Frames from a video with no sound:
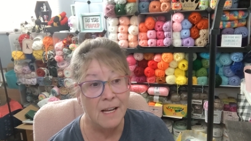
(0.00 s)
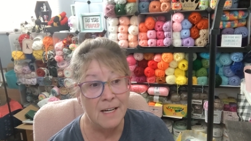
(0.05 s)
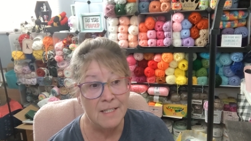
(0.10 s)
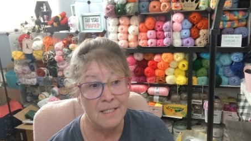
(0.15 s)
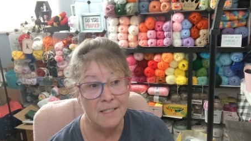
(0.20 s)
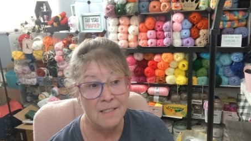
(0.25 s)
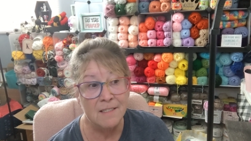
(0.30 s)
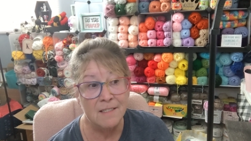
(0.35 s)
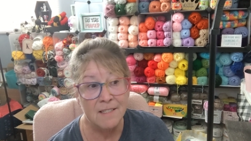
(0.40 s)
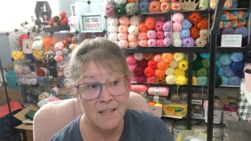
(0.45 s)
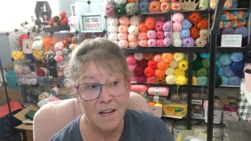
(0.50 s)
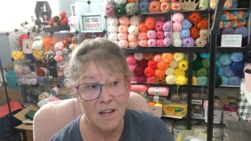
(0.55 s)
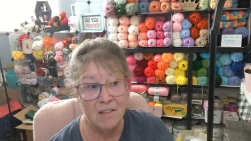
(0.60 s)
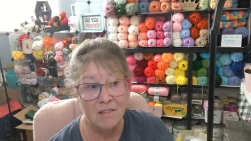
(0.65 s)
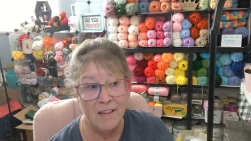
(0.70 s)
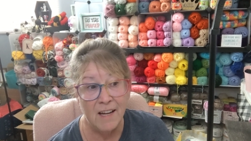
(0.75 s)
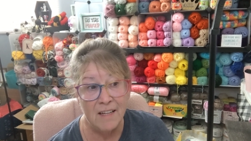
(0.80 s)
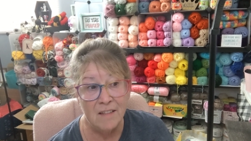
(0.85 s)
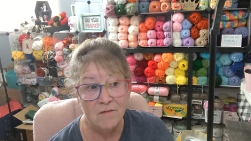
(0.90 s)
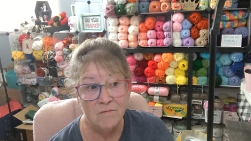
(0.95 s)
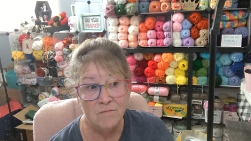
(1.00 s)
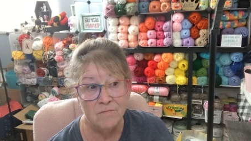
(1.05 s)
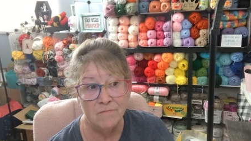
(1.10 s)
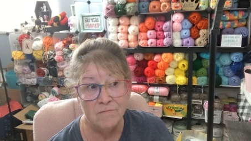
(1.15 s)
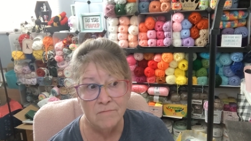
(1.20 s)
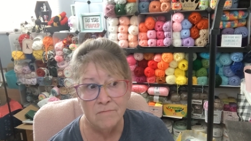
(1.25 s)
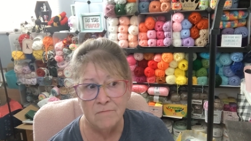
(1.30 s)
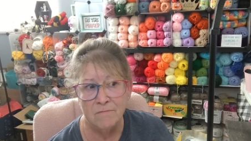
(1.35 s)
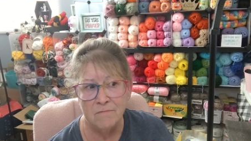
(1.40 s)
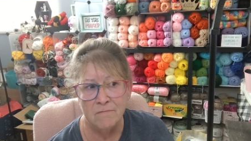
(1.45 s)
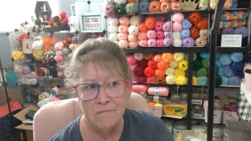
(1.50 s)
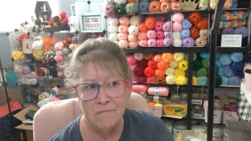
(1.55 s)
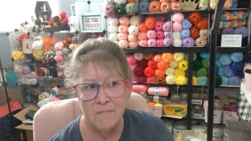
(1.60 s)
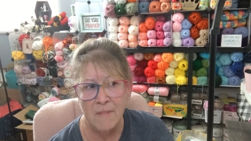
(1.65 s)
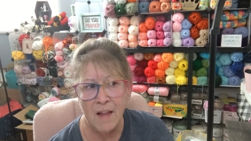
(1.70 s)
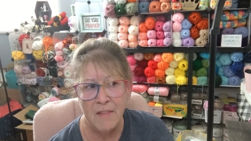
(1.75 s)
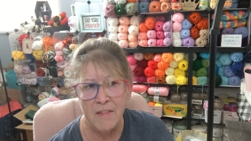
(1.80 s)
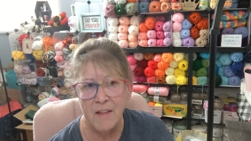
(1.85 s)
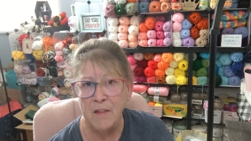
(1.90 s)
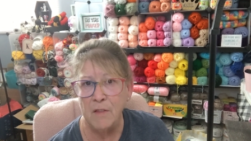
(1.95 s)
I did sell like,
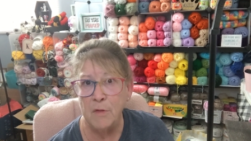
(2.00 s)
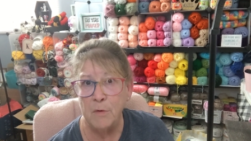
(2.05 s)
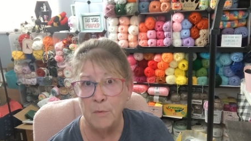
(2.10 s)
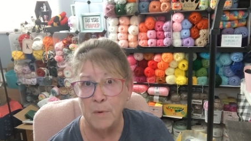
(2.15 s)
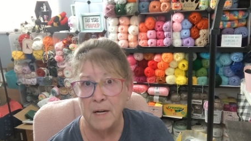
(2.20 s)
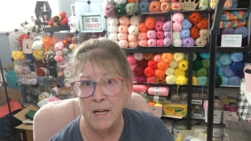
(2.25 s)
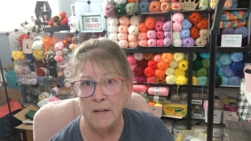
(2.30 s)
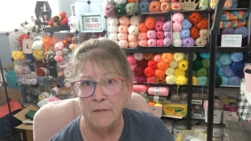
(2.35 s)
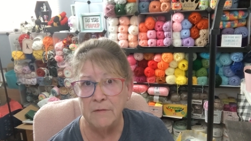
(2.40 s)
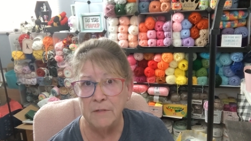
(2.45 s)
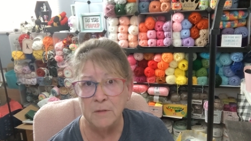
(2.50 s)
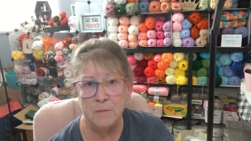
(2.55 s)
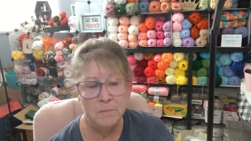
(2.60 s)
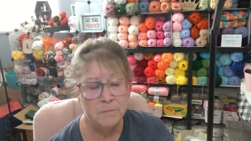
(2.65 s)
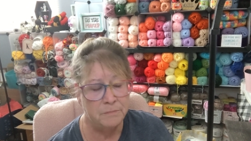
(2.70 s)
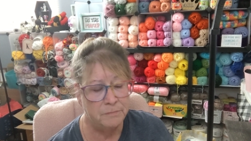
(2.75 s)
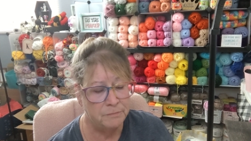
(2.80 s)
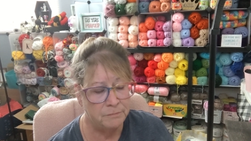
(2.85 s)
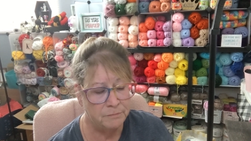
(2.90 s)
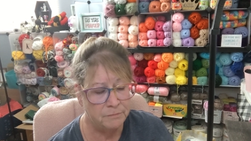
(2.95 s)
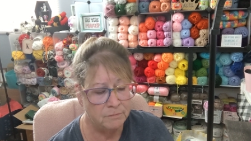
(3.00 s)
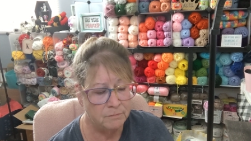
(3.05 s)
I think three of them.